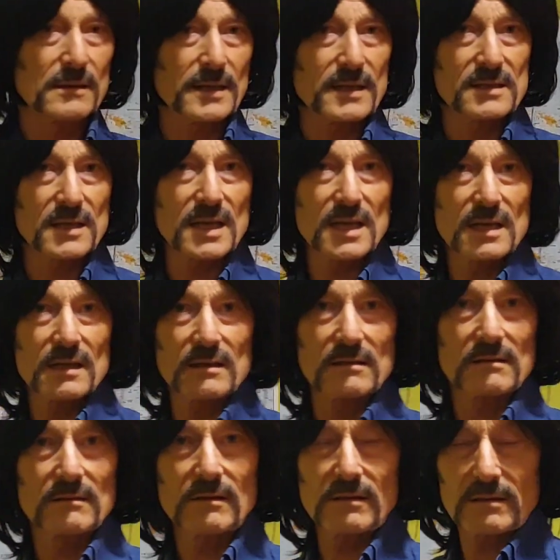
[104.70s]
they see,
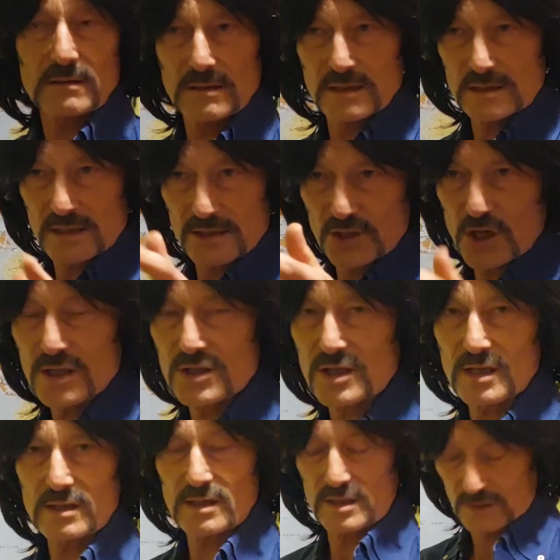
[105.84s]
oh, it's a Gigi,
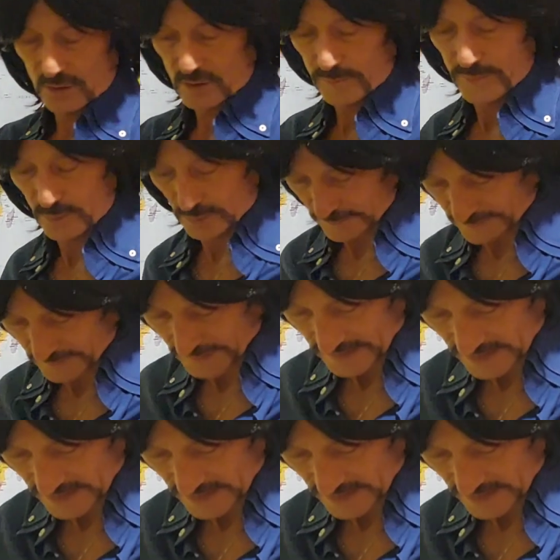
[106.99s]
you look beautiful in